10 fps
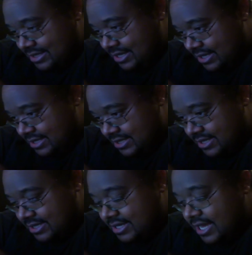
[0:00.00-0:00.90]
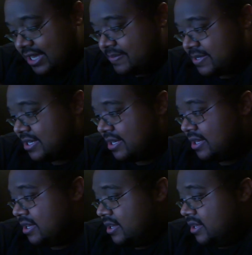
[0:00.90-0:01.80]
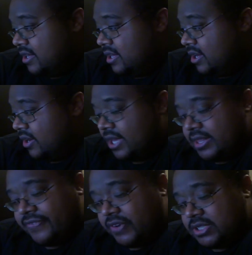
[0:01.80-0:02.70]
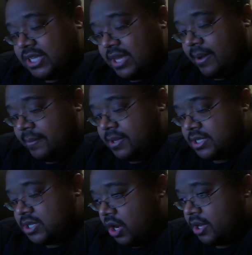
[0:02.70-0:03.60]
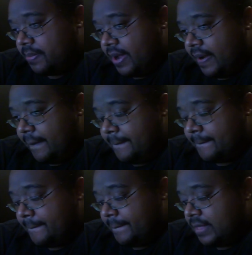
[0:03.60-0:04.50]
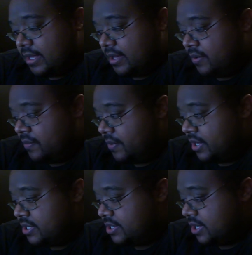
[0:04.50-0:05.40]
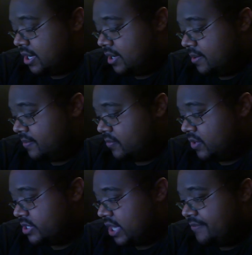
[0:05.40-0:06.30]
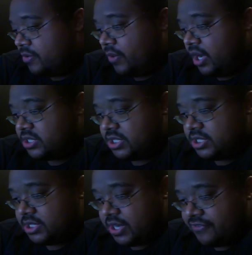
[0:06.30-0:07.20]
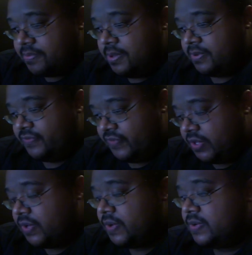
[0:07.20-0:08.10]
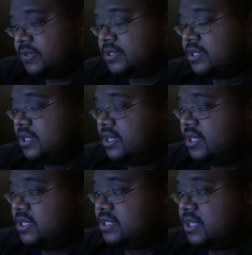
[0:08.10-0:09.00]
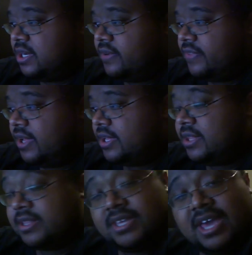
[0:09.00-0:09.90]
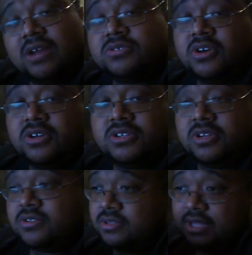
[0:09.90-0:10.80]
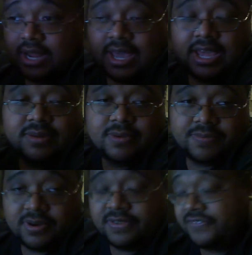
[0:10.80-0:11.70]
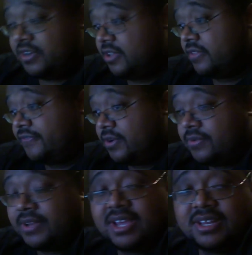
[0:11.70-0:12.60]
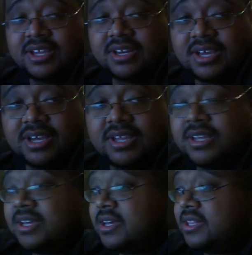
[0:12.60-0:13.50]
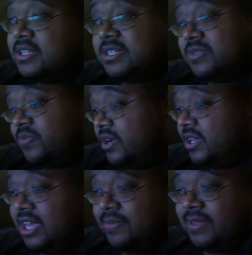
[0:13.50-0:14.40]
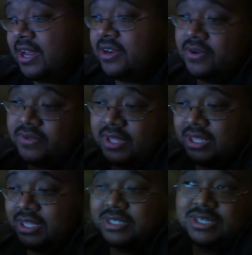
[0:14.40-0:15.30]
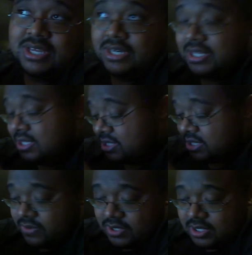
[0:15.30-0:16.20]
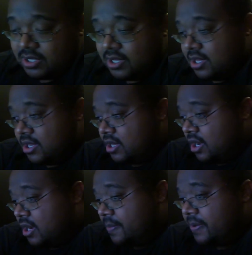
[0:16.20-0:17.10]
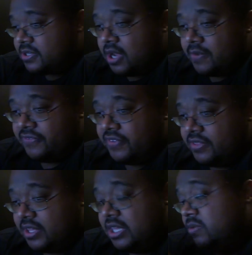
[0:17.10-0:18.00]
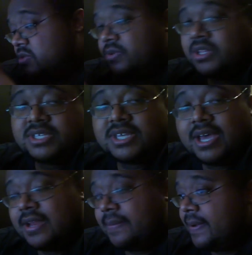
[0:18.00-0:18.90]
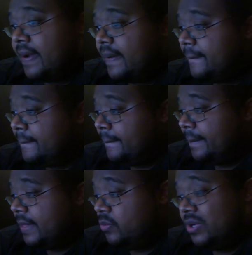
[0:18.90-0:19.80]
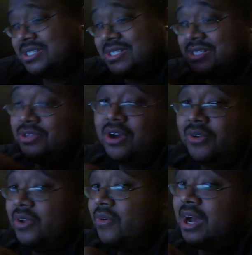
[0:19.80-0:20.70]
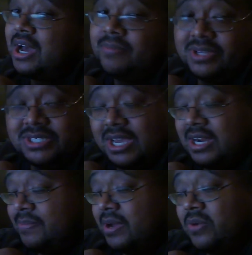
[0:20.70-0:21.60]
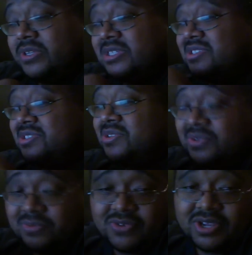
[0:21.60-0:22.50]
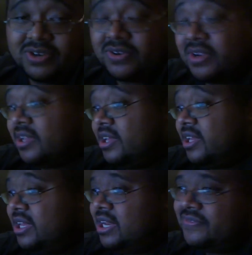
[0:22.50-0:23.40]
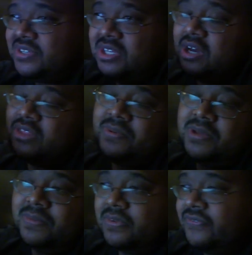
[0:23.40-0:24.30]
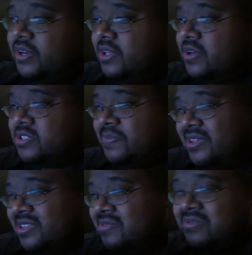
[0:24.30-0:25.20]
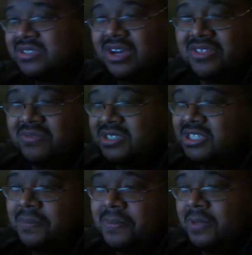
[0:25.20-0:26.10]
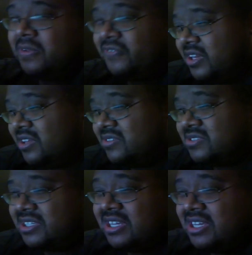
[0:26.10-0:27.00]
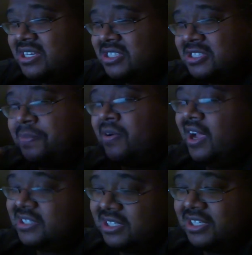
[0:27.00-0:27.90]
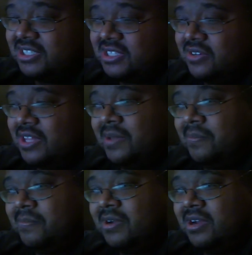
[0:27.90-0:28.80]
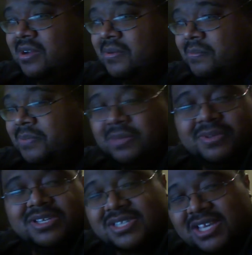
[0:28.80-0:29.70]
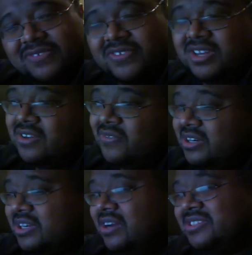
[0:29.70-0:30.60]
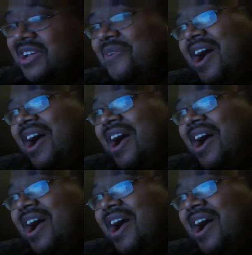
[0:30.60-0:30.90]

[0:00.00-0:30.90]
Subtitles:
get into these games. Okay, the first game I'm going to talk about, which I've been watching several people's videos and stuff, like the cat I was telling you that I had in my previous video, the Phone 999. This is one game that I know that he said in his Sony press conference video that he was real excited about, which y'all know I'm excited about, which is Tomb Raider. And I've seen other people's videos, but there was some people's videos, and surprisingly so, like BBC's video, like I was like,